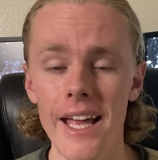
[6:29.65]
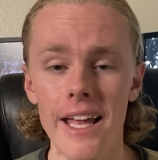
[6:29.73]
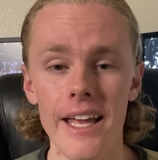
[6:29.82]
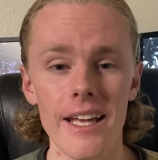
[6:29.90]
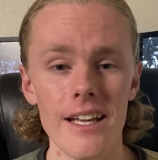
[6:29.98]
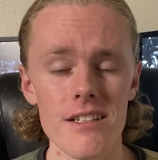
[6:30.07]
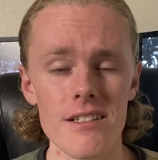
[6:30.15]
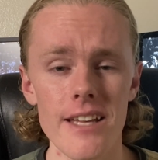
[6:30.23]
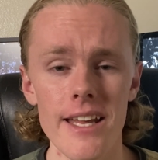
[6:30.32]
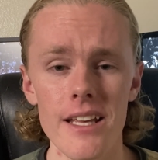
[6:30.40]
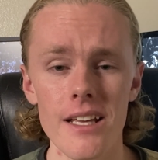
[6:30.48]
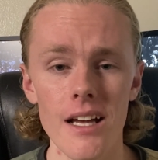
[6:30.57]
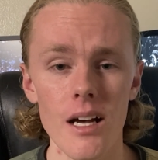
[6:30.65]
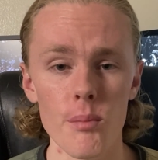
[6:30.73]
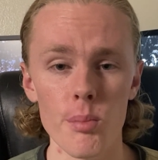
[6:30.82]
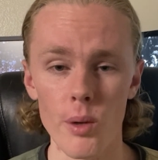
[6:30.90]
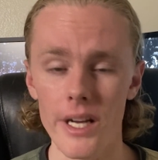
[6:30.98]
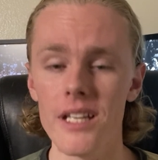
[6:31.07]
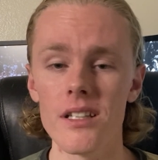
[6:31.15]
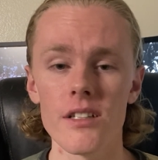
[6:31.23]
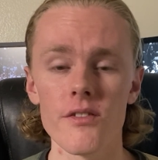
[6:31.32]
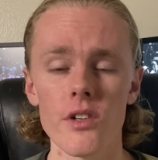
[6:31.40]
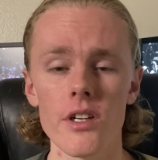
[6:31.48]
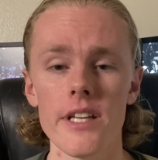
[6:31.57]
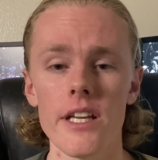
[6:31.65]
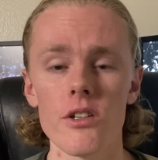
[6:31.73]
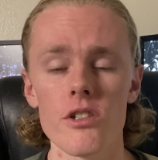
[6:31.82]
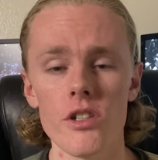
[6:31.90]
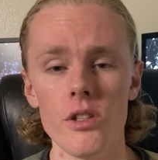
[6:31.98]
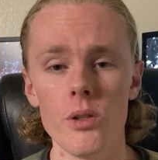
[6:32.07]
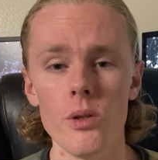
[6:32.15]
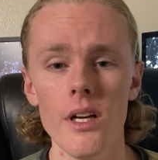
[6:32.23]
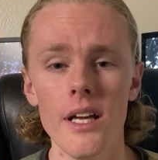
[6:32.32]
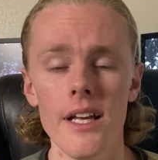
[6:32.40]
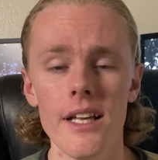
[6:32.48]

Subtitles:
and take a break for a day or two,